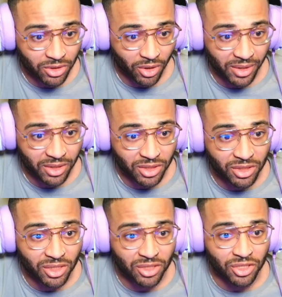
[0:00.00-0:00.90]
this
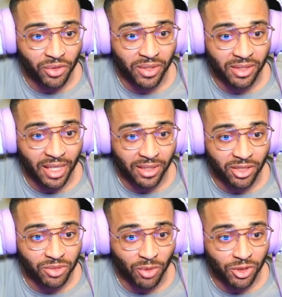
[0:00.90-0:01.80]
is just showing that
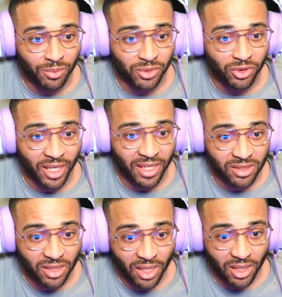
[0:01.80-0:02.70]
there's multiple
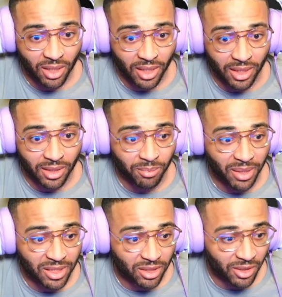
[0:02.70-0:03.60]
tracks, and
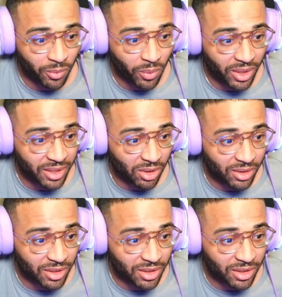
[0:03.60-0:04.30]
basically one is